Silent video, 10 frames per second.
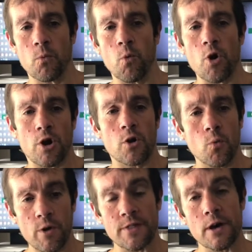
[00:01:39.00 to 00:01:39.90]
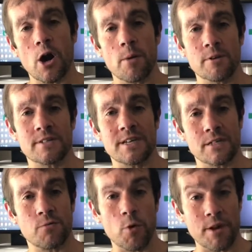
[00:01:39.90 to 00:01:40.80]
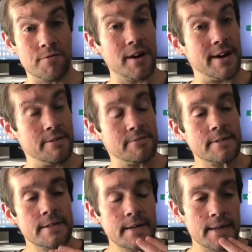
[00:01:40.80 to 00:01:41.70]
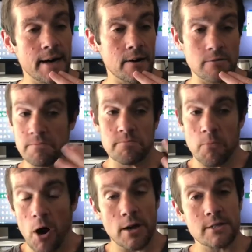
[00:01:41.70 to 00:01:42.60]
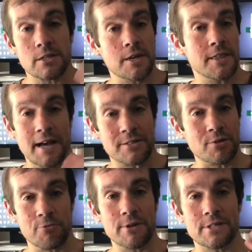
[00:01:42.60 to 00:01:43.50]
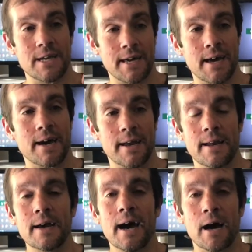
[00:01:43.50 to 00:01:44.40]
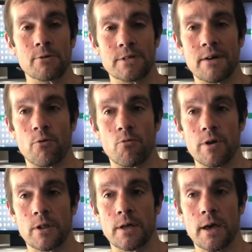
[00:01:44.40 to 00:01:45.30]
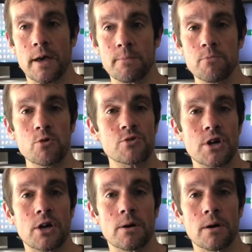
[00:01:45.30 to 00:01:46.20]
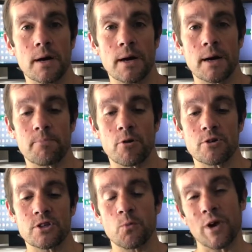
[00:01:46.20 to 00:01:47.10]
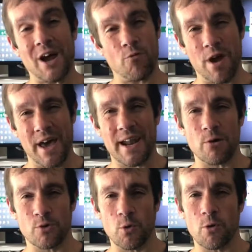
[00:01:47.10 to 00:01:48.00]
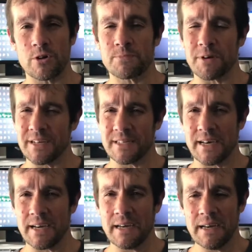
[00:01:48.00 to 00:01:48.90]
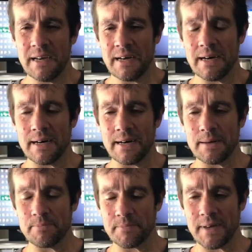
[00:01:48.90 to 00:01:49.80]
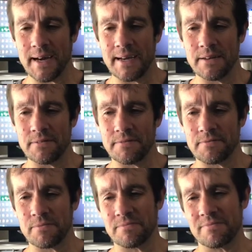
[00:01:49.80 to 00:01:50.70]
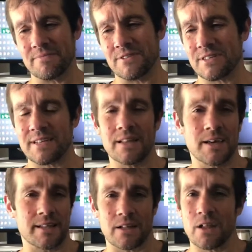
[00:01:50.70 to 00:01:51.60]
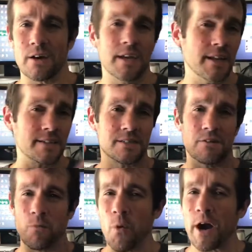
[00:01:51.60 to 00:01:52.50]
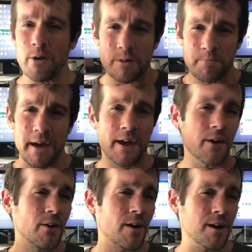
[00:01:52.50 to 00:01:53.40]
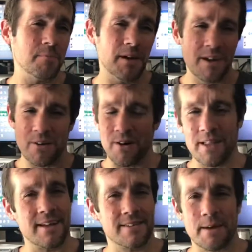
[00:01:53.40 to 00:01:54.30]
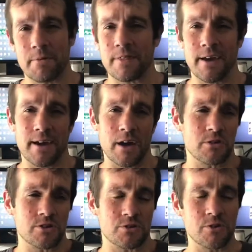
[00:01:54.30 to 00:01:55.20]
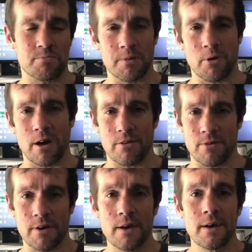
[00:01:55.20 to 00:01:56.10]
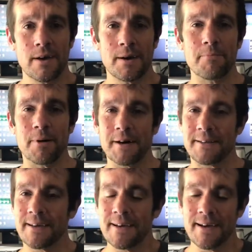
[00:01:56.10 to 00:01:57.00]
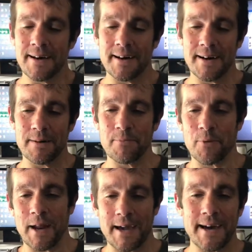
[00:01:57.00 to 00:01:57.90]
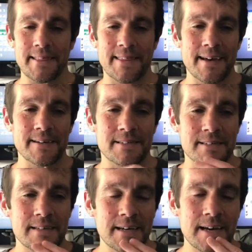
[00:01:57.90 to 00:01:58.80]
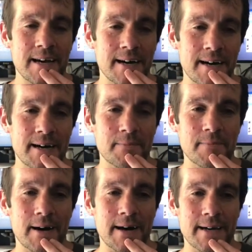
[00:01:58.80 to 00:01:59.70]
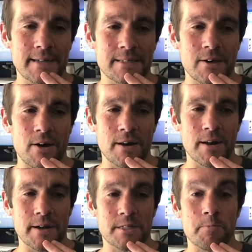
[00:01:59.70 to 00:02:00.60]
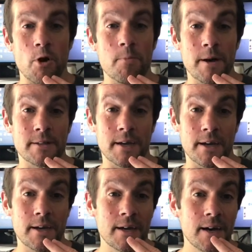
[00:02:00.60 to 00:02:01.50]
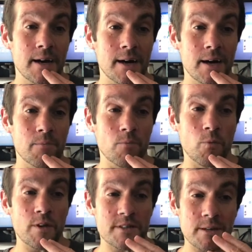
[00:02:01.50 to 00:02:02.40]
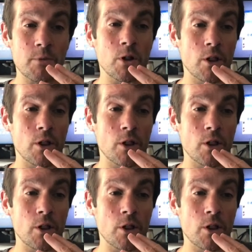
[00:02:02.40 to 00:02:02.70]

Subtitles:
work with the Garmin 645. Now, honestly, that's the reason I got it. I was never really a music person when I ran outdoors because I kind of just didn't like the clunkiness of wires banging on me and all that type of thing. I just couldn't be bothered. But when I got this, I started experimenting with some